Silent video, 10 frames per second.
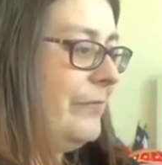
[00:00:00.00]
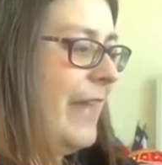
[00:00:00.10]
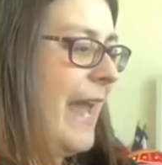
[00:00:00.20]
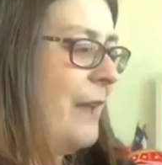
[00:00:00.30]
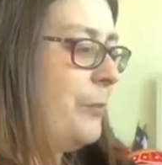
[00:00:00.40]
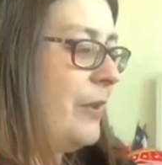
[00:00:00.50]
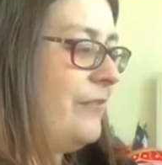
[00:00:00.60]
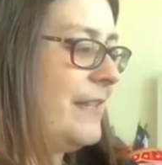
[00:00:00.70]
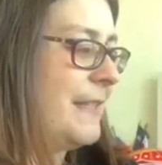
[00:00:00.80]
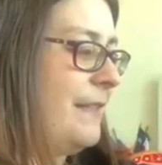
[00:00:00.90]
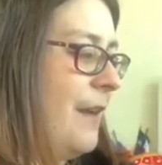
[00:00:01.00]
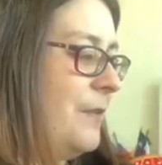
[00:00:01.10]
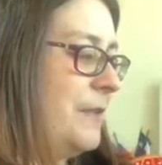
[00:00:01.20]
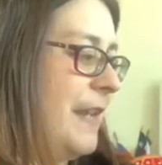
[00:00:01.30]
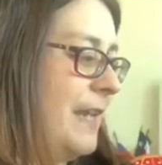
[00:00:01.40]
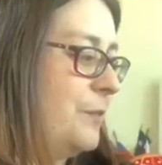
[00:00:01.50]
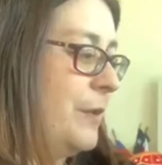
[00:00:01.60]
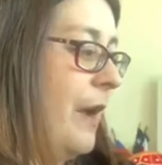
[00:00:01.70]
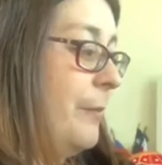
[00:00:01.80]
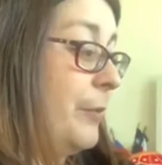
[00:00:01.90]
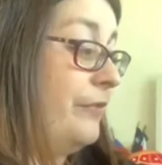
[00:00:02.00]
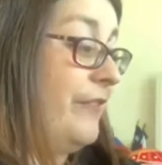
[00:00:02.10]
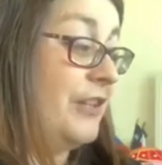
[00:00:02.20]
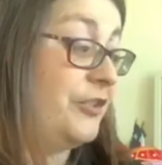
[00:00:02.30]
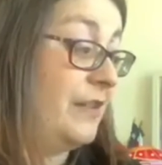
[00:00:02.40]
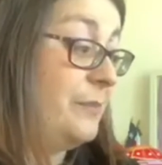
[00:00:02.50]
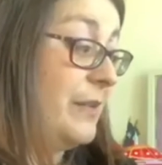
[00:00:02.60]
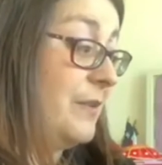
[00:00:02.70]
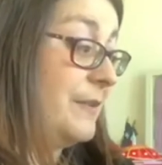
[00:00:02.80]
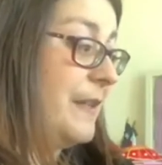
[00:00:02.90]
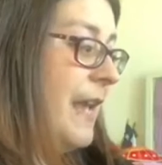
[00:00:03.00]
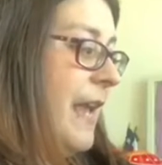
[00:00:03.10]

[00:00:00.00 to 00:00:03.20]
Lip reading: And privies in those days were not professionally built